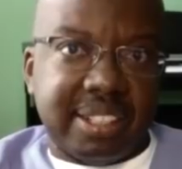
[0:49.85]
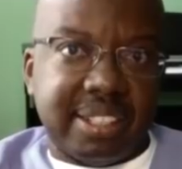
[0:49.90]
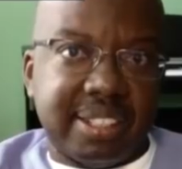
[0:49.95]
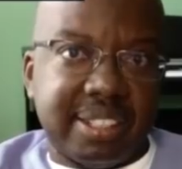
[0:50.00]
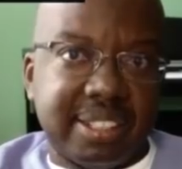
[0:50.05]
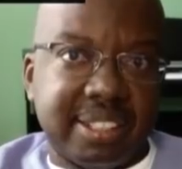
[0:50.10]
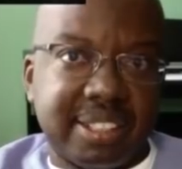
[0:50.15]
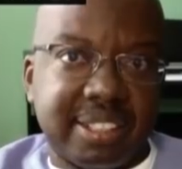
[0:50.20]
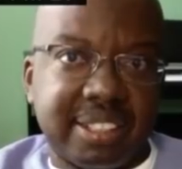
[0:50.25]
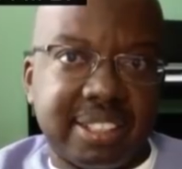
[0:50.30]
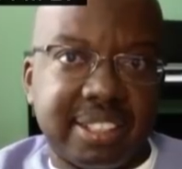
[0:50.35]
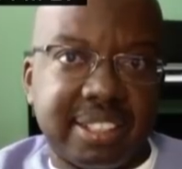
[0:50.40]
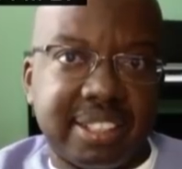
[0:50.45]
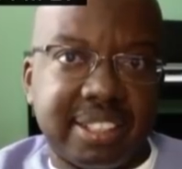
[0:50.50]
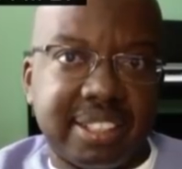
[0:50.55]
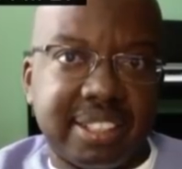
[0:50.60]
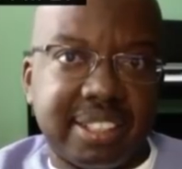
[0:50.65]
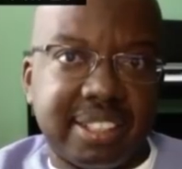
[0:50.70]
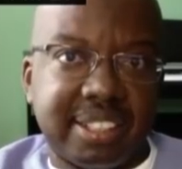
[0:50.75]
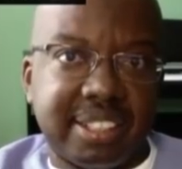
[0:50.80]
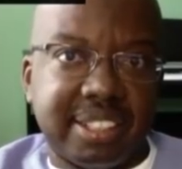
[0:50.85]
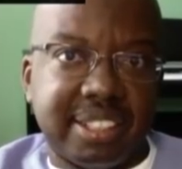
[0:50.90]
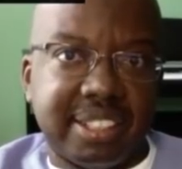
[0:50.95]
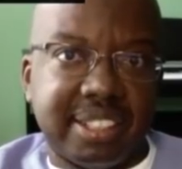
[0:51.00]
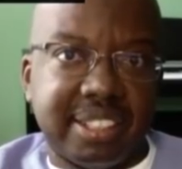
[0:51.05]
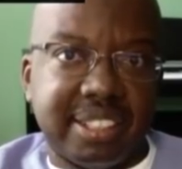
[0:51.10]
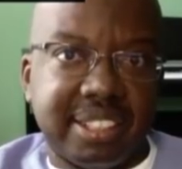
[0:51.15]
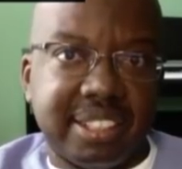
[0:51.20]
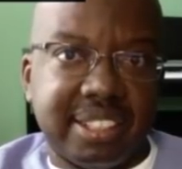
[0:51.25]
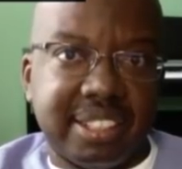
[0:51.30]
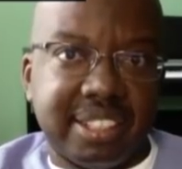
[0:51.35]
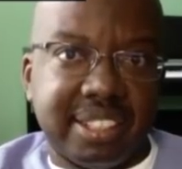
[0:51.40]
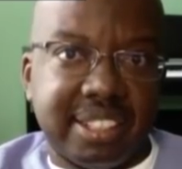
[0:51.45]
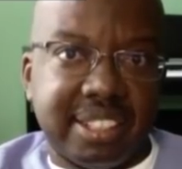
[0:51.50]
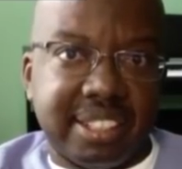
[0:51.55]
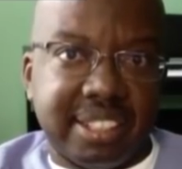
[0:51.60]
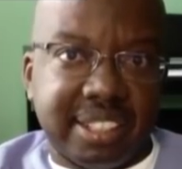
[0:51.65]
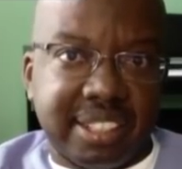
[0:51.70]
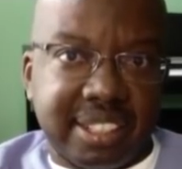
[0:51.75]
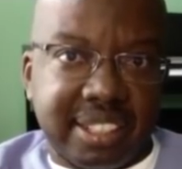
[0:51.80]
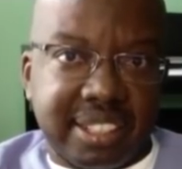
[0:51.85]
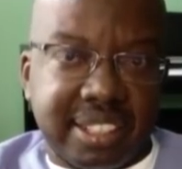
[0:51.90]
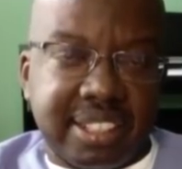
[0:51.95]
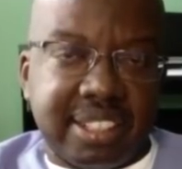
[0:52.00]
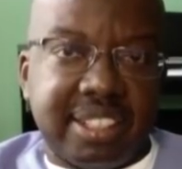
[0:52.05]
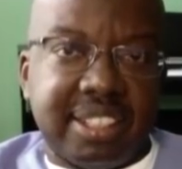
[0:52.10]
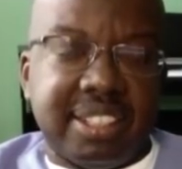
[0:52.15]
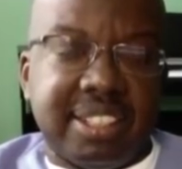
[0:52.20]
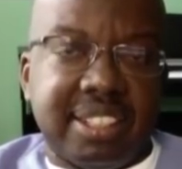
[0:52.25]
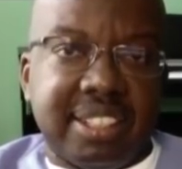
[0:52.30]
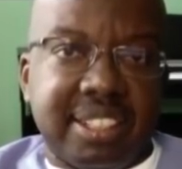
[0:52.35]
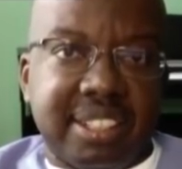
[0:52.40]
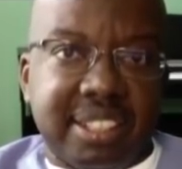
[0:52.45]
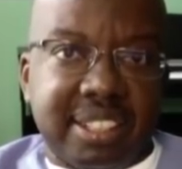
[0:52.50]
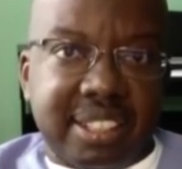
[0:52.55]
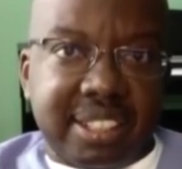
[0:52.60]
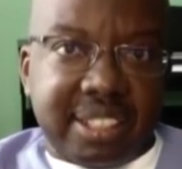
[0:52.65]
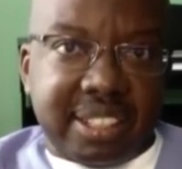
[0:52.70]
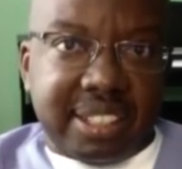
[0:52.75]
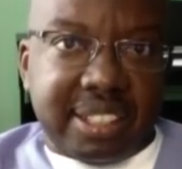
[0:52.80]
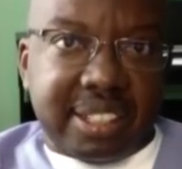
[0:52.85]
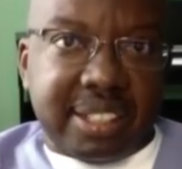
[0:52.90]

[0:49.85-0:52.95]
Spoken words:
This person isn't speaking.